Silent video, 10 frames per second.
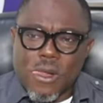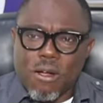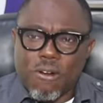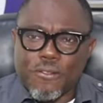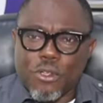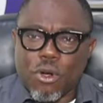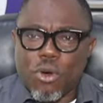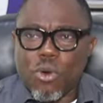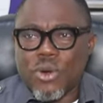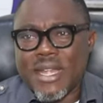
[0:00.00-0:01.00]
of your
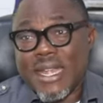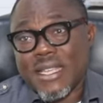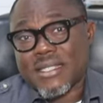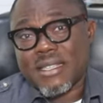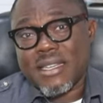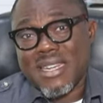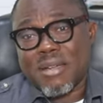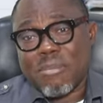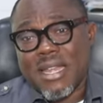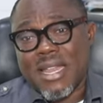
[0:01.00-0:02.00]
own nation in a
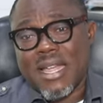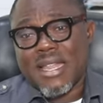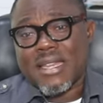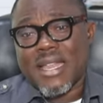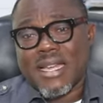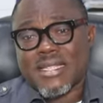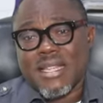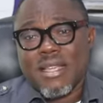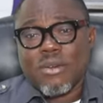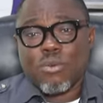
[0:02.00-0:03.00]
manner that
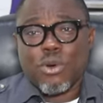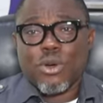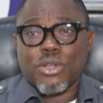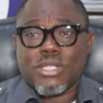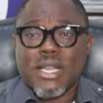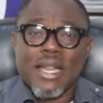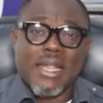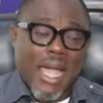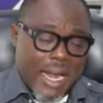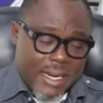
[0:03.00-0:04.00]
would
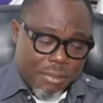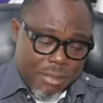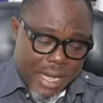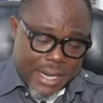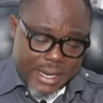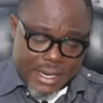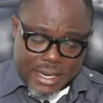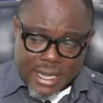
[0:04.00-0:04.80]
clearly undermine